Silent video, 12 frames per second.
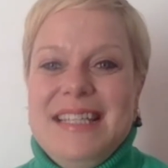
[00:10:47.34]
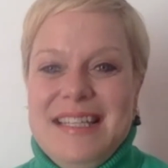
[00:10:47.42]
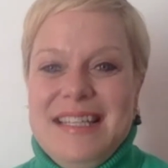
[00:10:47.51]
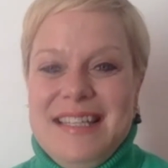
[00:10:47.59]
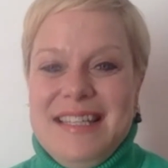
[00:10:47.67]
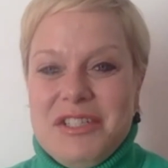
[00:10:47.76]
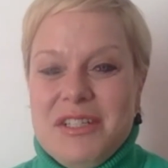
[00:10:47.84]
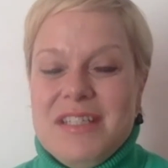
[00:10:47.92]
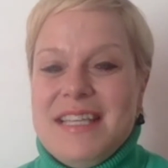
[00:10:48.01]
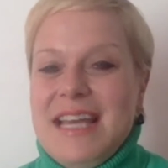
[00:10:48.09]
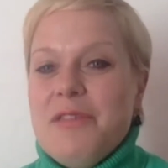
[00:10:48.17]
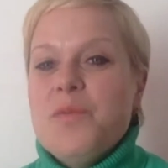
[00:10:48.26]
decisions
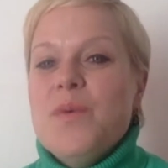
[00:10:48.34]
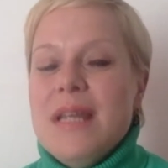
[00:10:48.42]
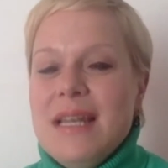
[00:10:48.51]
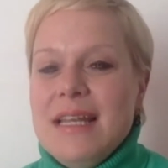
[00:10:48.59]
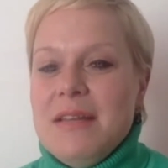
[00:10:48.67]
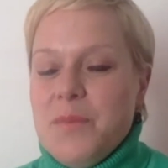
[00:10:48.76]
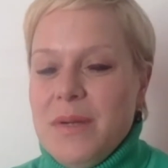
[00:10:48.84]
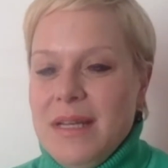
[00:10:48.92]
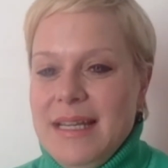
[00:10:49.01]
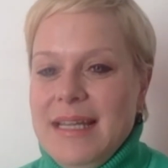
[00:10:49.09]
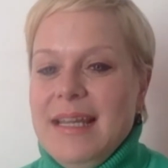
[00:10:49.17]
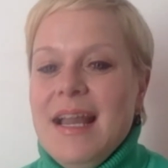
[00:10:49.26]
can
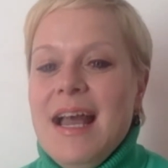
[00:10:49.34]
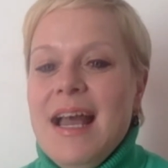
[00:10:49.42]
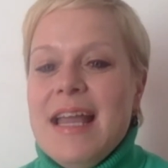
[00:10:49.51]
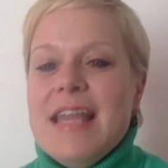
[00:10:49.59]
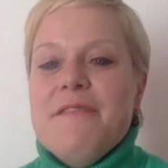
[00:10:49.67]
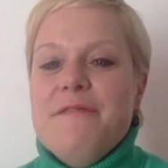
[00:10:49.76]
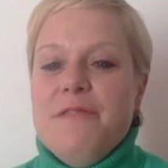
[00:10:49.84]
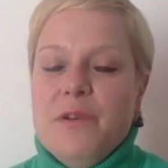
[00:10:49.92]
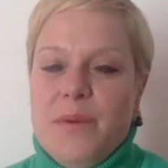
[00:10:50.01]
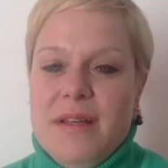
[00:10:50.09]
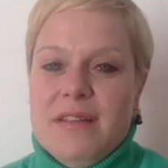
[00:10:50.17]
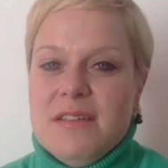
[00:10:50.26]
really
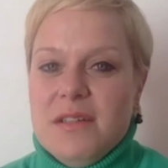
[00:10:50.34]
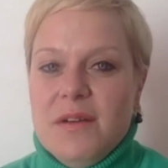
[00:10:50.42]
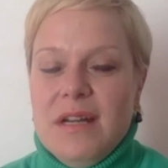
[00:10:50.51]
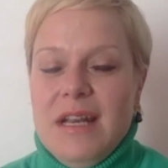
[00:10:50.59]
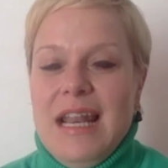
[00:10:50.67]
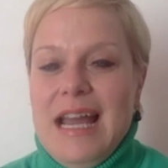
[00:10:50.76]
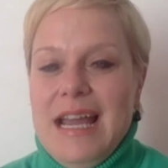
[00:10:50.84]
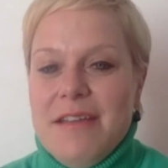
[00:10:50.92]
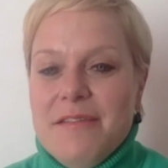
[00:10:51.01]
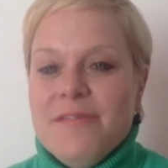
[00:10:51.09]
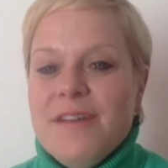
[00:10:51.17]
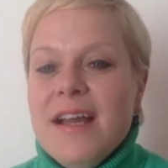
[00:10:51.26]
influence our
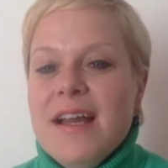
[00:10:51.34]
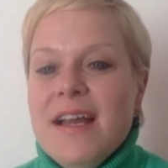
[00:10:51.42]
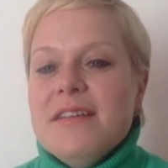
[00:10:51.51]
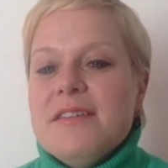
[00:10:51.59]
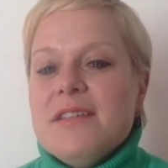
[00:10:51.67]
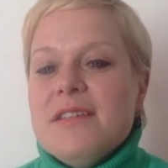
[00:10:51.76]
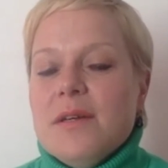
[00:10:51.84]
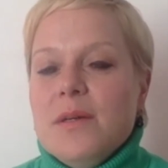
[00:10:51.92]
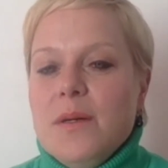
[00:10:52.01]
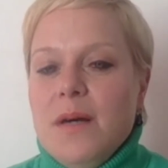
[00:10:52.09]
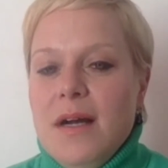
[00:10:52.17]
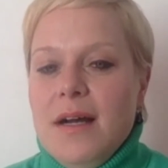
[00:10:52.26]
life.
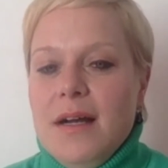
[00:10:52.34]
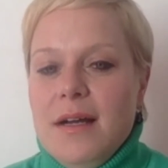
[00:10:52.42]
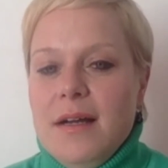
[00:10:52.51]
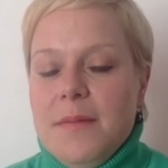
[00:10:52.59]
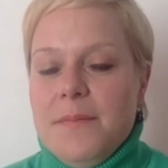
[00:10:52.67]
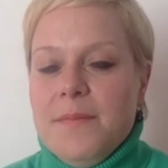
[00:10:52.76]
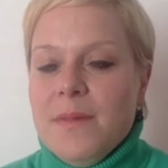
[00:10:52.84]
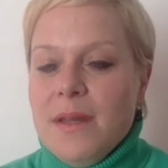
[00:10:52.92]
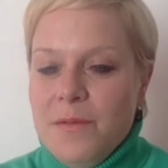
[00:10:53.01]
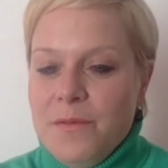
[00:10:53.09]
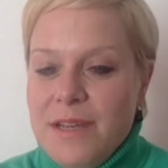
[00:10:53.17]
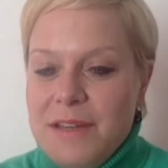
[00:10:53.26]
So
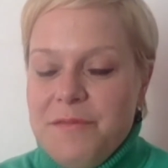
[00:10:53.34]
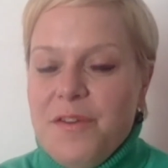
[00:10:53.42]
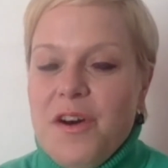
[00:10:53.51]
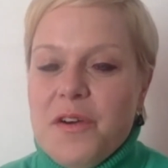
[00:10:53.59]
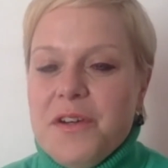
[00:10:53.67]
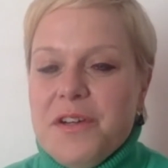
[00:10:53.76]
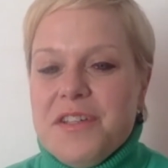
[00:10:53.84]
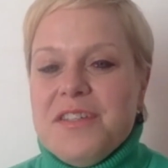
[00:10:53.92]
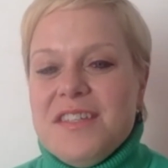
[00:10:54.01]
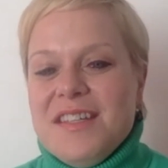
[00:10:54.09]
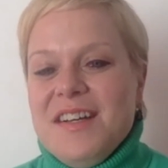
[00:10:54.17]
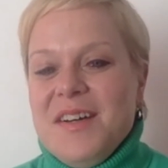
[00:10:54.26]
we
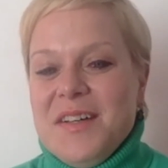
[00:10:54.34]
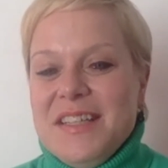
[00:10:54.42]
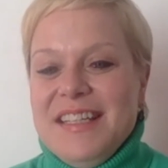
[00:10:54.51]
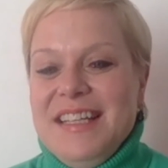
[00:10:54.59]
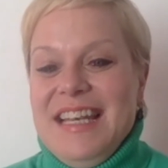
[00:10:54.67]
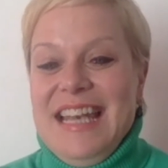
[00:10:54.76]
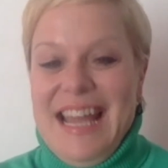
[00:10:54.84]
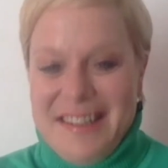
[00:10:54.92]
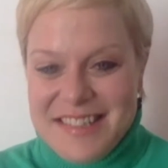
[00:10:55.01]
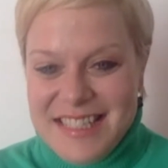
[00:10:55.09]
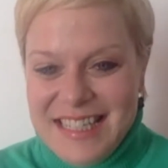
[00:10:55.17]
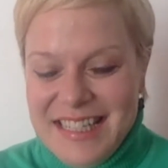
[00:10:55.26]
focus on
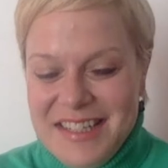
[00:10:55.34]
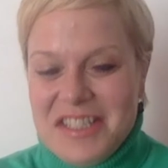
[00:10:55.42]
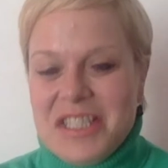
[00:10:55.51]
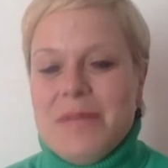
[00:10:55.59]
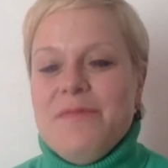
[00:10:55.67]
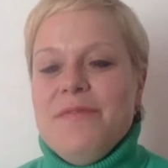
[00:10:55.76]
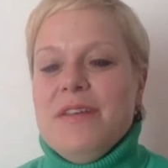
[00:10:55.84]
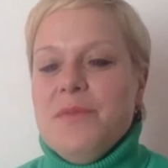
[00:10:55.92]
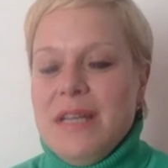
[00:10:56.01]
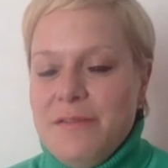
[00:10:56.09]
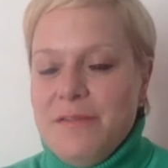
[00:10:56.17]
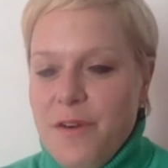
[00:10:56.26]
legacy leadership. We
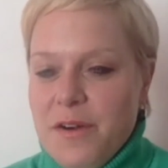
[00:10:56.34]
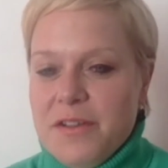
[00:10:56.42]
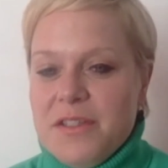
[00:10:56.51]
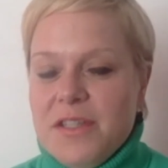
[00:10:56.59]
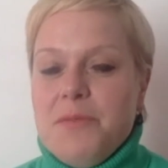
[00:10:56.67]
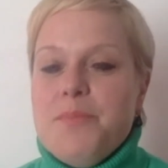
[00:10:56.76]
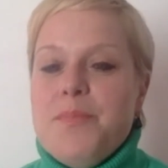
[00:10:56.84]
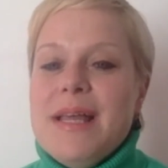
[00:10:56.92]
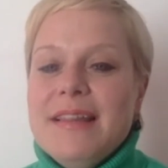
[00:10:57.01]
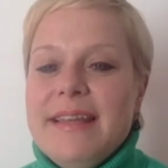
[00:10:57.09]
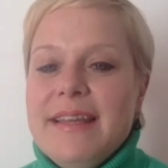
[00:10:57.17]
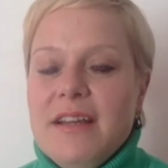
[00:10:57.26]
really focus on
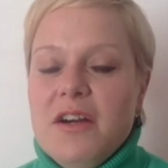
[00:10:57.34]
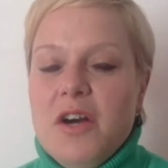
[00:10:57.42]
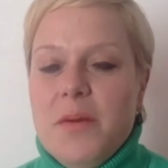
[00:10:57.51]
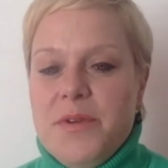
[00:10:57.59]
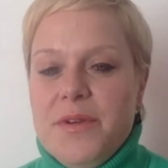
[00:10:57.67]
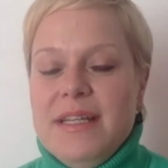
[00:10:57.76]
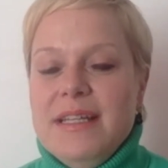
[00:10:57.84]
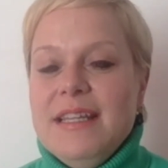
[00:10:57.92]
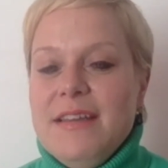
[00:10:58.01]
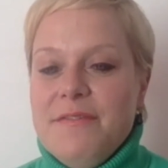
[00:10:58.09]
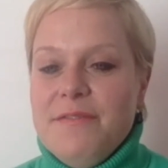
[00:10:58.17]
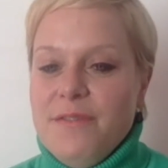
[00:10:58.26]
building a
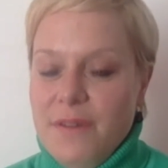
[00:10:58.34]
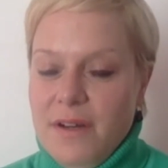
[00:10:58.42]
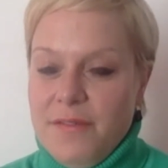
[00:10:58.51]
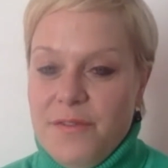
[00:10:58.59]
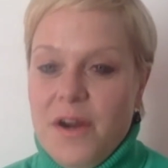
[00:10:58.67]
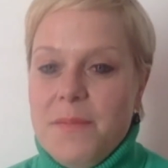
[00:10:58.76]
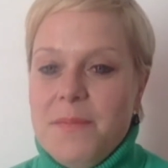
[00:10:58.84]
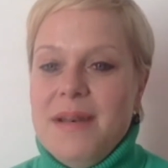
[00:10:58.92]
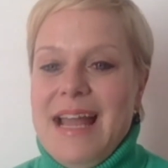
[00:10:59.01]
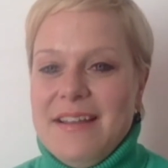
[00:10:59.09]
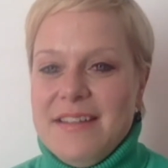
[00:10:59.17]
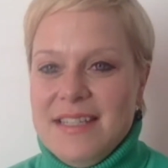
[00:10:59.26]
community from
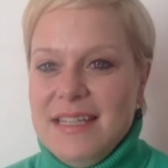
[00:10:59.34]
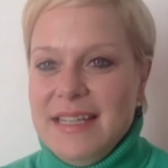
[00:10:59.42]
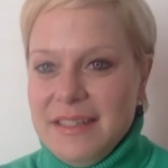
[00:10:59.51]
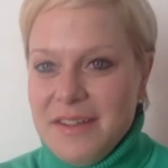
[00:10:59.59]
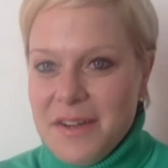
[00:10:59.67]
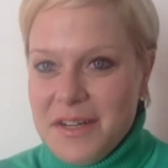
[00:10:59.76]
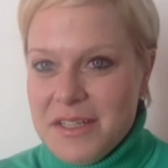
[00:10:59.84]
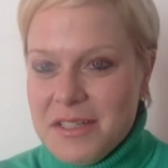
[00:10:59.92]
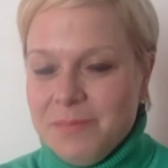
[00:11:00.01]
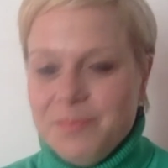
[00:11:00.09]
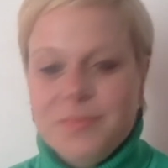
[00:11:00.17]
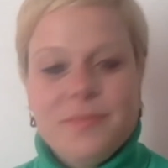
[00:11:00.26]
legacy leaders,